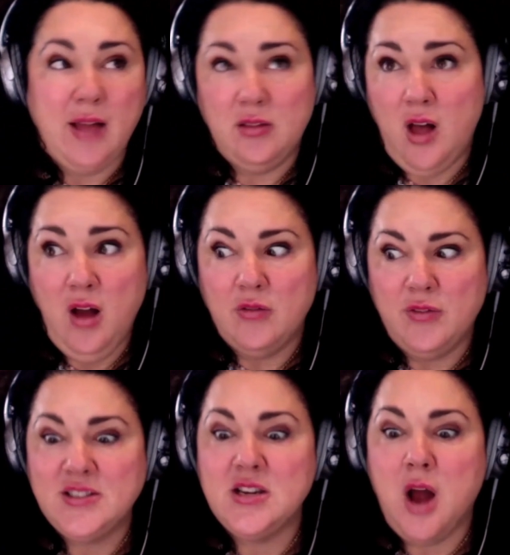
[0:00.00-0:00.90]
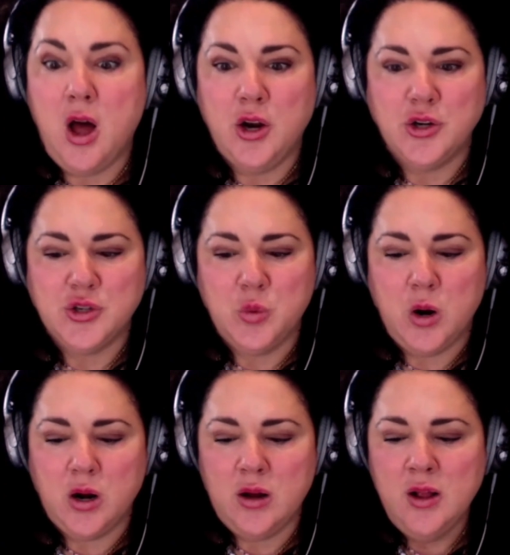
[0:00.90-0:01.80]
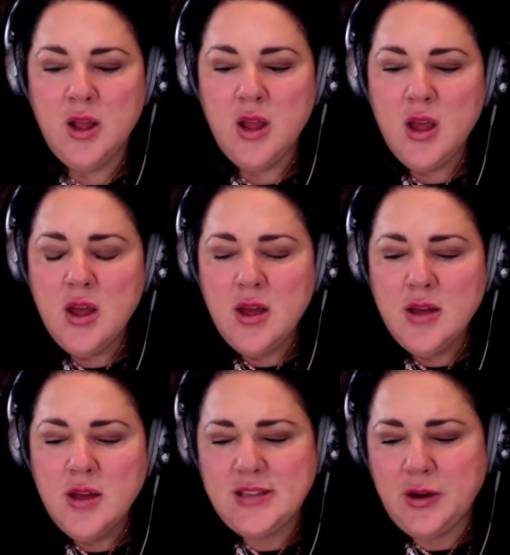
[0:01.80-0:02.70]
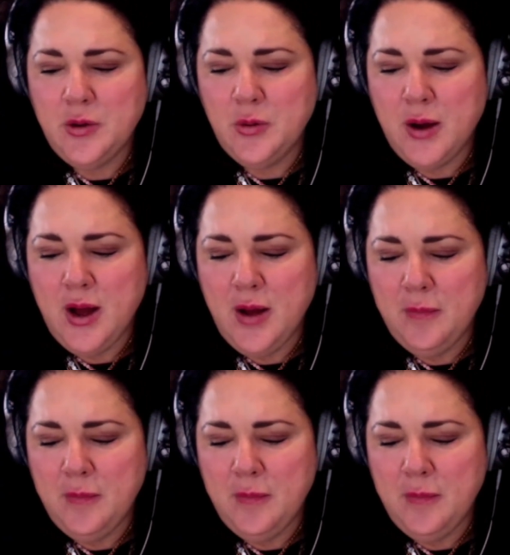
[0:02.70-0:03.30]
I love. It's an honor to work. So